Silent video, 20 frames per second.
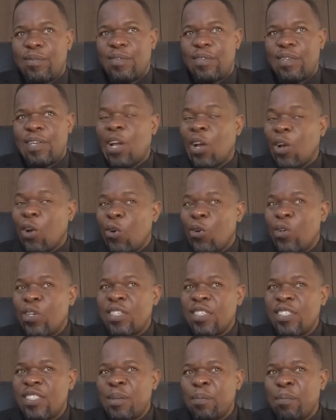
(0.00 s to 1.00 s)

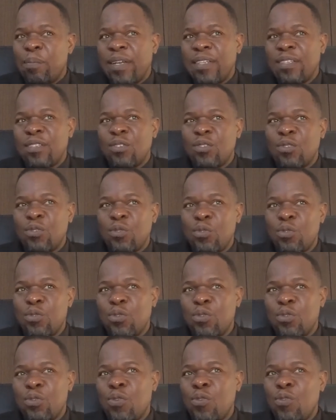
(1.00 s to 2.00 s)
encouraging the parties to
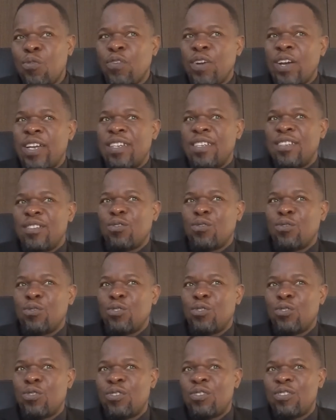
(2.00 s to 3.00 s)
go find
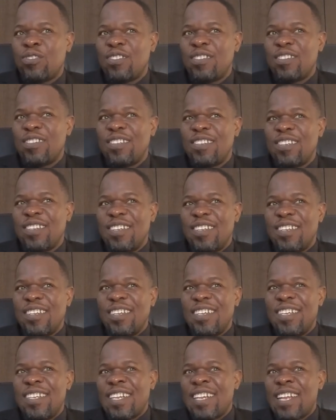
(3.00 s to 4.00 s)
solutions
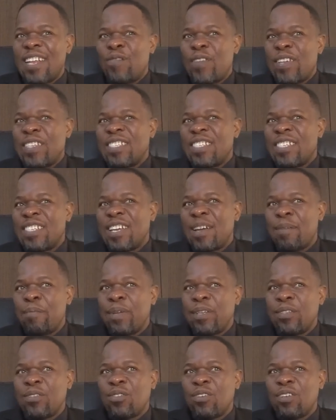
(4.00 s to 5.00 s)
in an
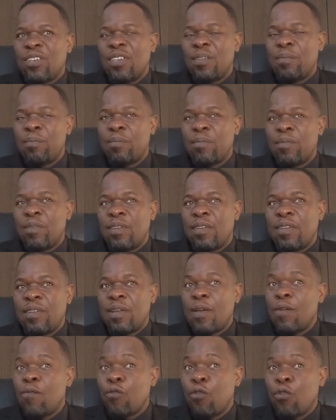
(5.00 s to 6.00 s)
adversarial
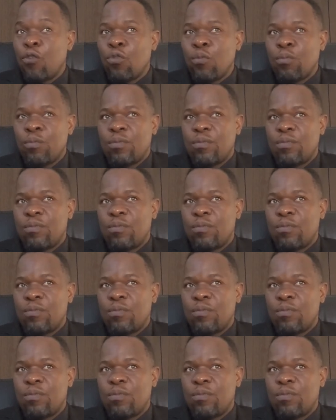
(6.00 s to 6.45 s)
forum.